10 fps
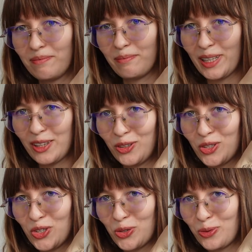but
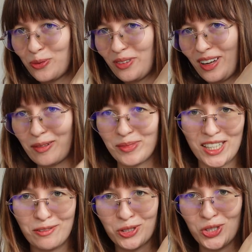
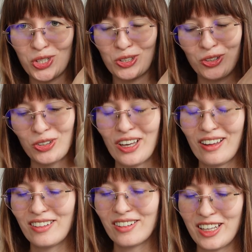I won't show
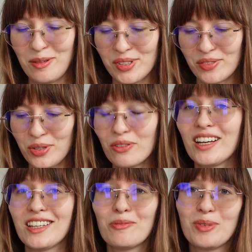their names for you
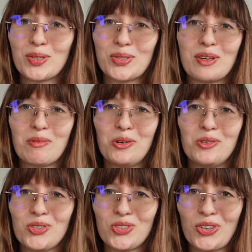right now because I'm
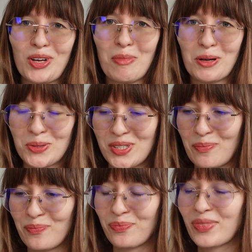going to talk about
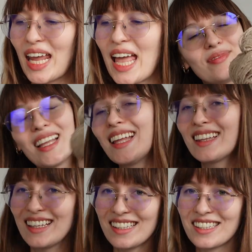them. And
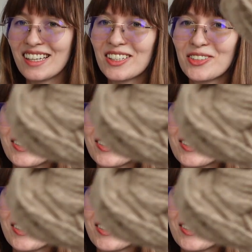let's start